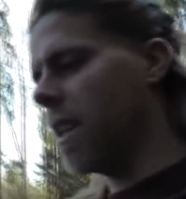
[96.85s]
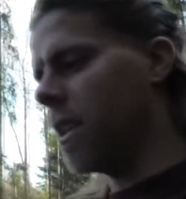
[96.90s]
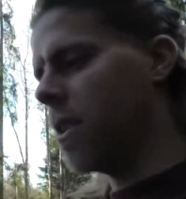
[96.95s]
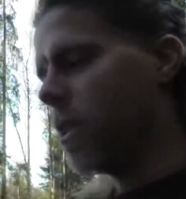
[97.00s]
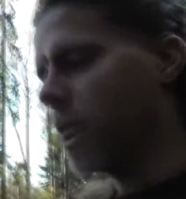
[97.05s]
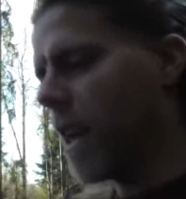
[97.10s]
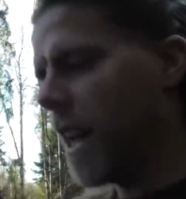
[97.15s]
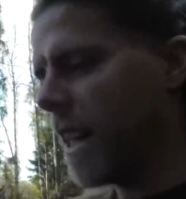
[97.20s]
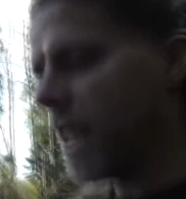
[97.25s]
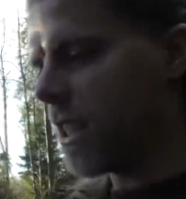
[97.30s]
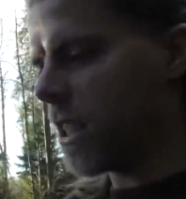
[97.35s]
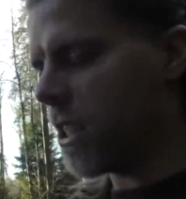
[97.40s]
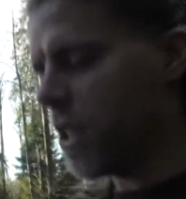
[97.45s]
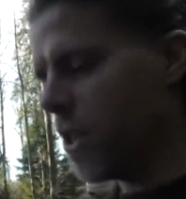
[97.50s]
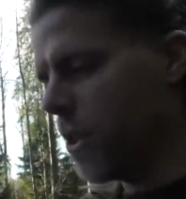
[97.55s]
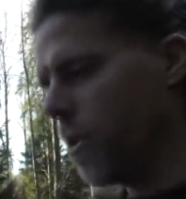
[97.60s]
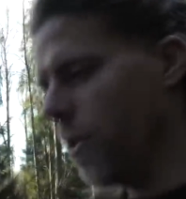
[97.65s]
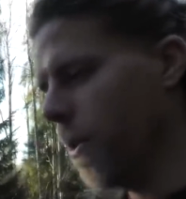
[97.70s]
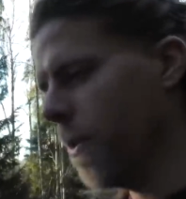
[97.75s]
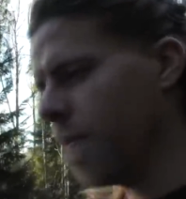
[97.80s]
It relates
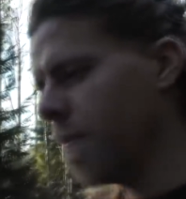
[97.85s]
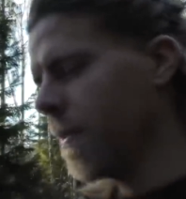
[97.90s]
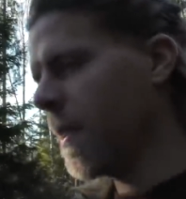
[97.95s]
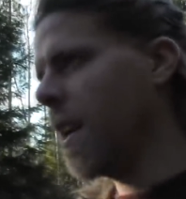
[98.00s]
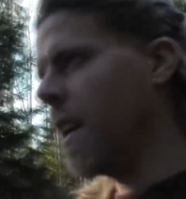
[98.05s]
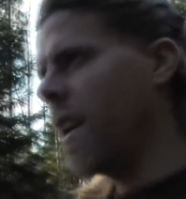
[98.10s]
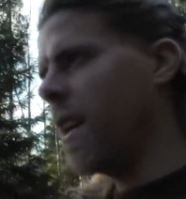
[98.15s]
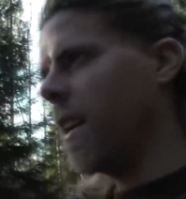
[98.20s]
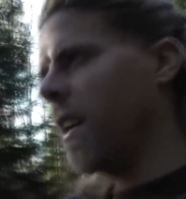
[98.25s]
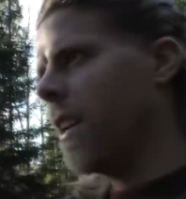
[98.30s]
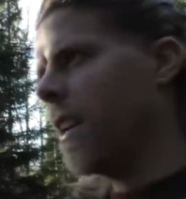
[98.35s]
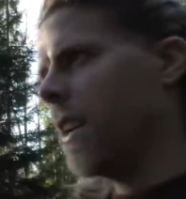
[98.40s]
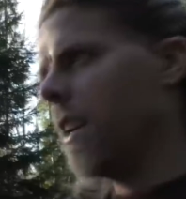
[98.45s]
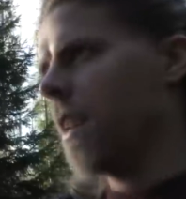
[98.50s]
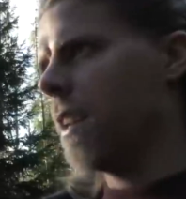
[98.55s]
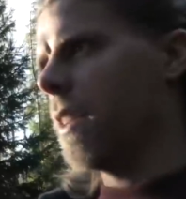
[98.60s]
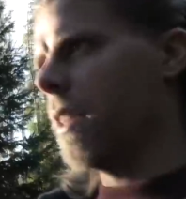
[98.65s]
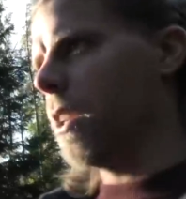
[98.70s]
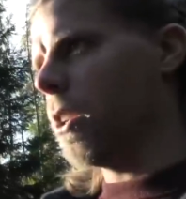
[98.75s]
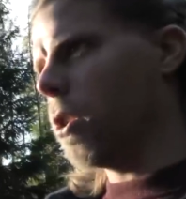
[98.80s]
to
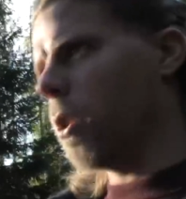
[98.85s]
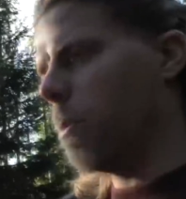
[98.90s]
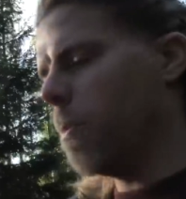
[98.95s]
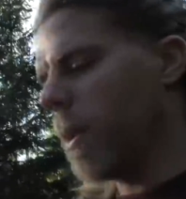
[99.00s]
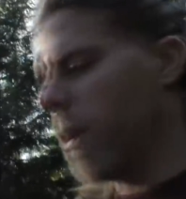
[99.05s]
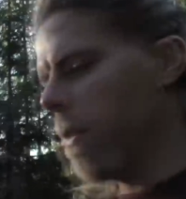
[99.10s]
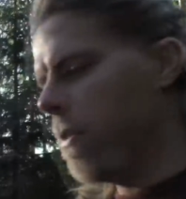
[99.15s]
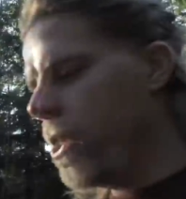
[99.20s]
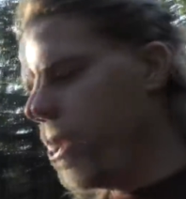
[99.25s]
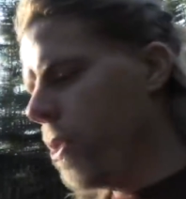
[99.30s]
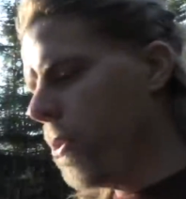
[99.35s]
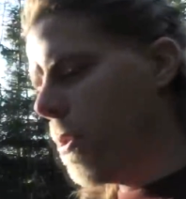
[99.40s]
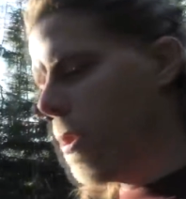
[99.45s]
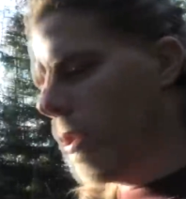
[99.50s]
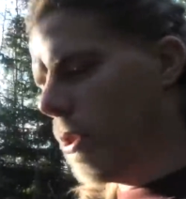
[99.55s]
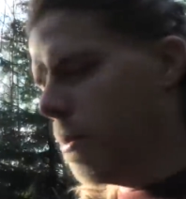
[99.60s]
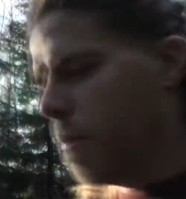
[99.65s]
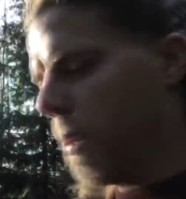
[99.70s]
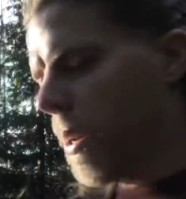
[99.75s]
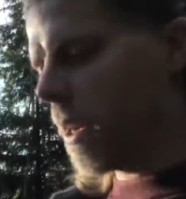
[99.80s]
the topic of
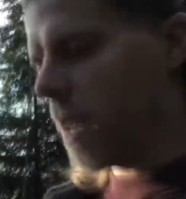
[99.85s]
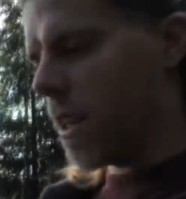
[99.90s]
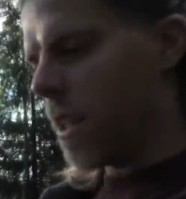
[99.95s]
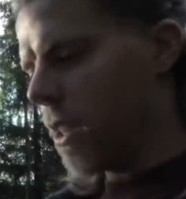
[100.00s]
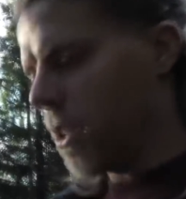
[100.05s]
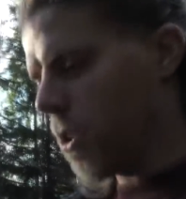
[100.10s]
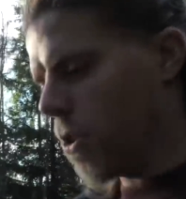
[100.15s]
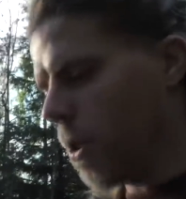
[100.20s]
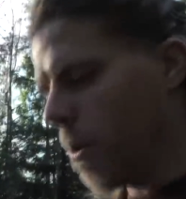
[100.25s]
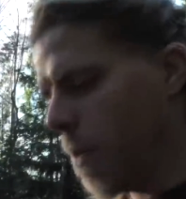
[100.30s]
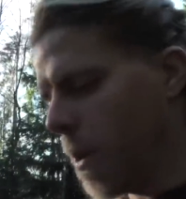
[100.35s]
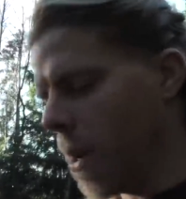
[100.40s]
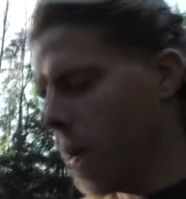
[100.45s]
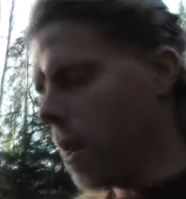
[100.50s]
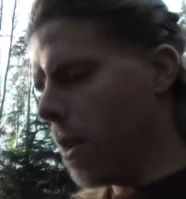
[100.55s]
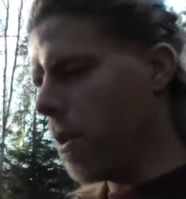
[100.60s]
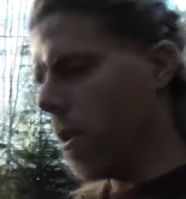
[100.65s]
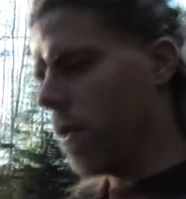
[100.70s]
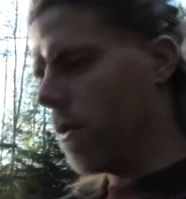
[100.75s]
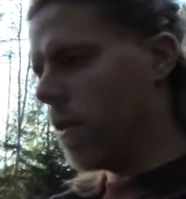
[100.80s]
YouTube, the topic
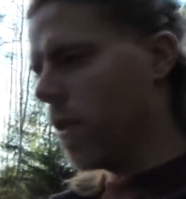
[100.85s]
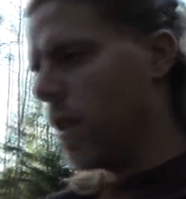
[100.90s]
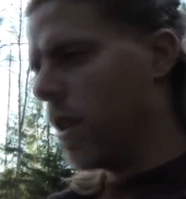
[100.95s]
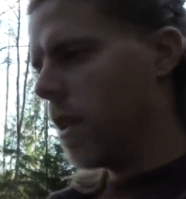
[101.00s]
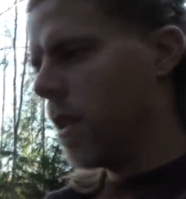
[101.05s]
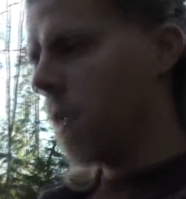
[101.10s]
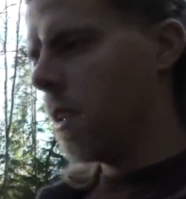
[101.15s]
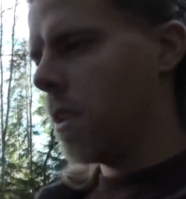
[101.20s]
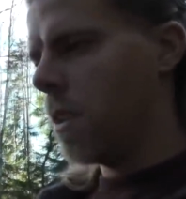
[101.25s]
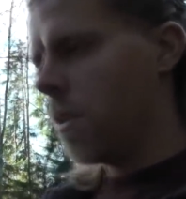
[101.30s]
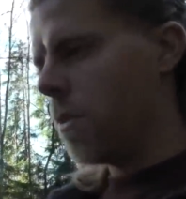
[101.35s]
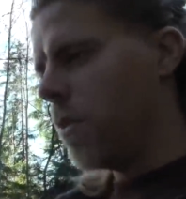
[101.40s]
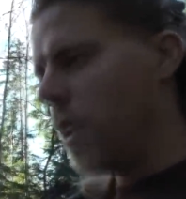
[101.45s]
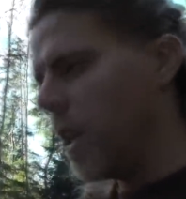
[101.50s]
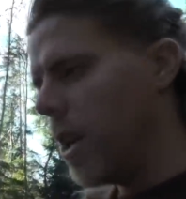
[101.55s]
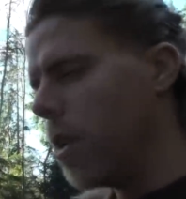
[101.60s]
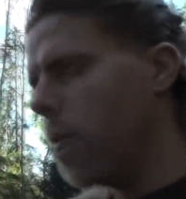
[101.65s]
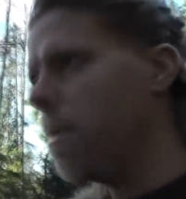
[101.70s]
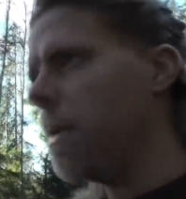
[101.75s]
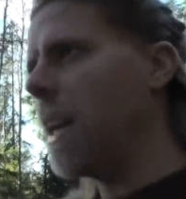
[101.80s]
of
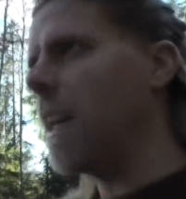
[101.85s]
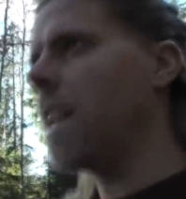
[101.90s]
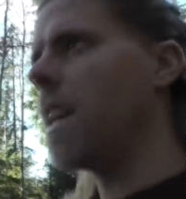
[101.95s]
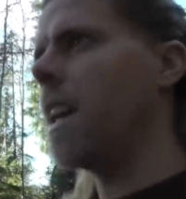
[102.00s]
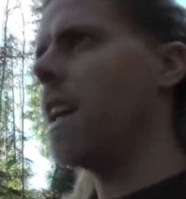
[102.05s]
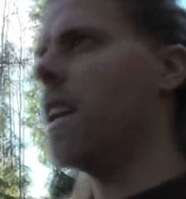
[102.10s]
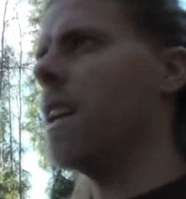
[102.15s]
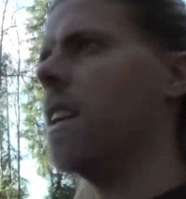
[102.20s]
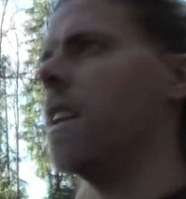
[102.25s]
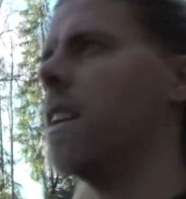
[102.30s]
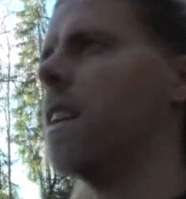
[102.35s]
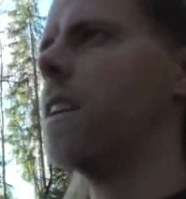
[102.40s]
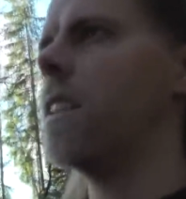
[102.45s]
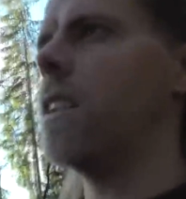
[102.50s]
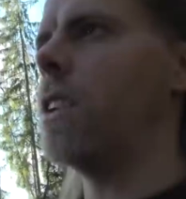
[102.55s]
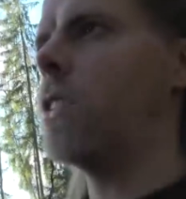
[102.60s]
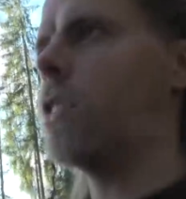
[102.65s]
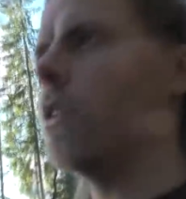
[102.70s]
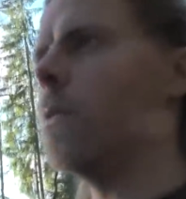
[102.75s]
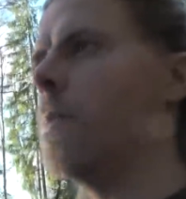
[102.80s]
video making,
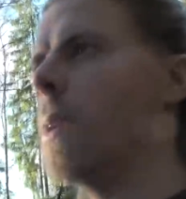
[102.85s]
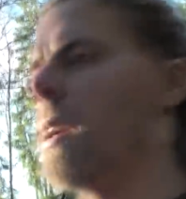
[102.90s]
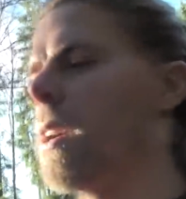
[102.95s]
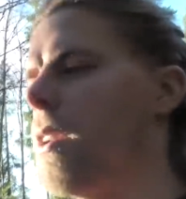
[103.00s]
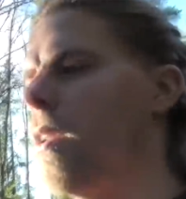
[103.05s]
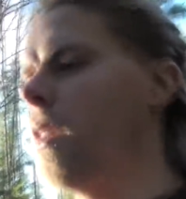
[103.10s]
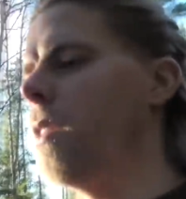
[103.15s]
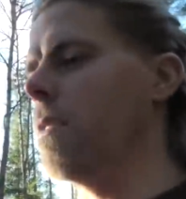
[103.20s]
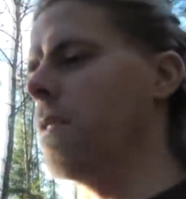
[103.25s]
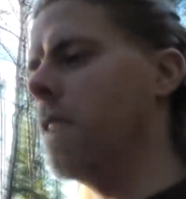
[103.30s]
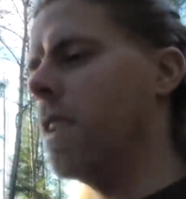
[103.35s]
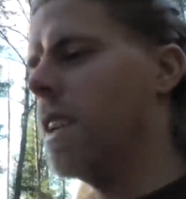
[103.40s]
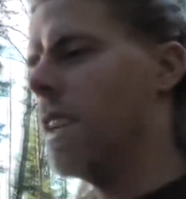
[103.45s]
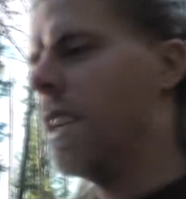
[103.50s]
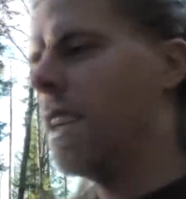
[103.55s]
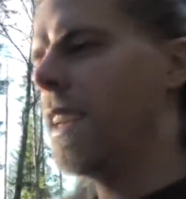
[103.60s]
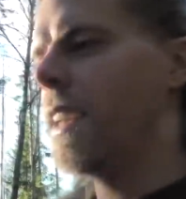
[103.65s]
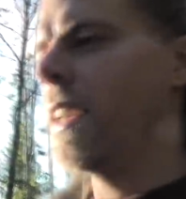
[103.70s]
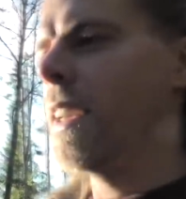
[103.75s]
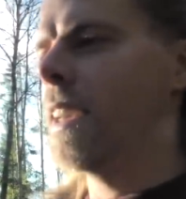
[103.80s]
the topic of
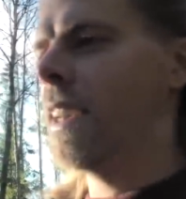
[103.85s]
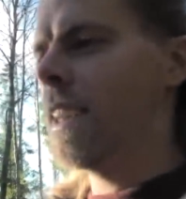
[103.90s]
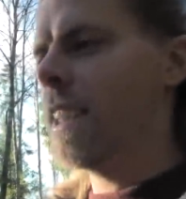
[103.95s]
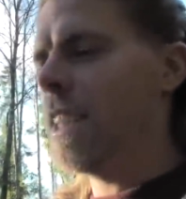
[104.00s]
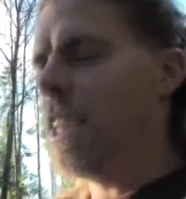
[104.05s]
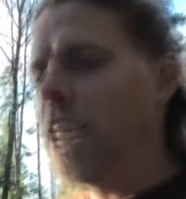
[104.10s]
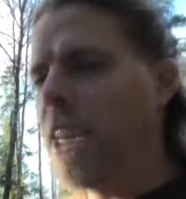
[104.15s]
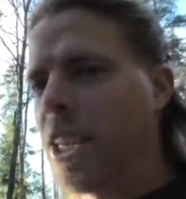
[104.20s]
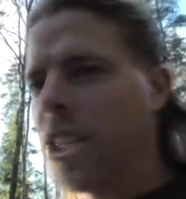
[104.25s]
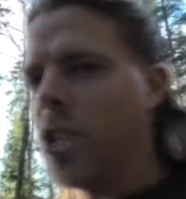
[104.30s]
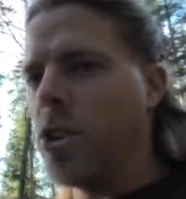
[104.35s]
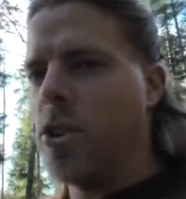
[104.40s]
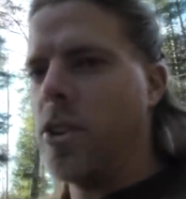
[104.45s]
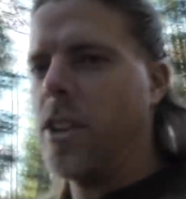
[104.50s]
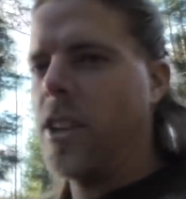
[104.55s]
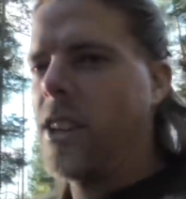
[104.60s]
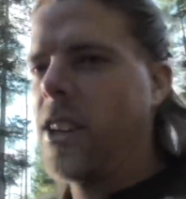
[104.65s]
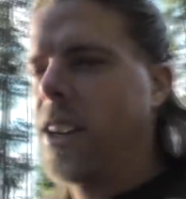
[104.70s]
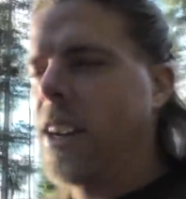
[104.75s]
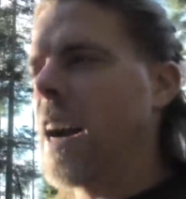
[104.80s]

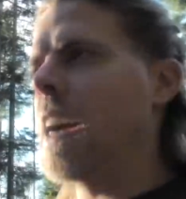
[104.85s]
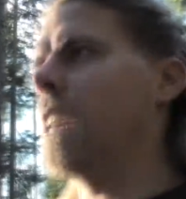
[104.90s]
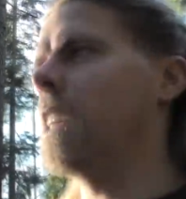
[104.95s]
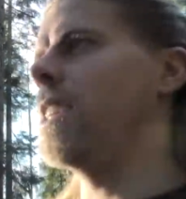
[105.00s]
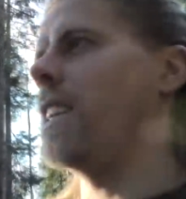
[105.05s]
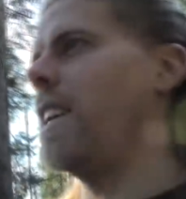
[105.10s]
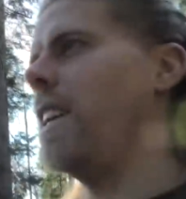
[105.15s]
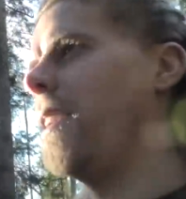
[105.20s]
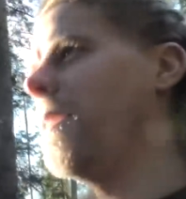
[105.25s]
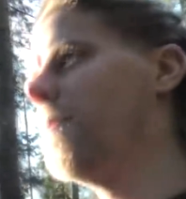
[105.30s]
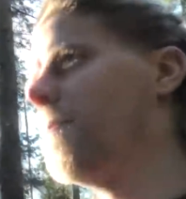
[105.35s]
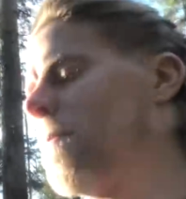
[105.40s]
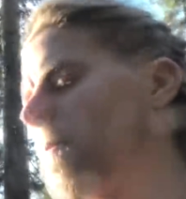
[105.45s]
TikTok, actually.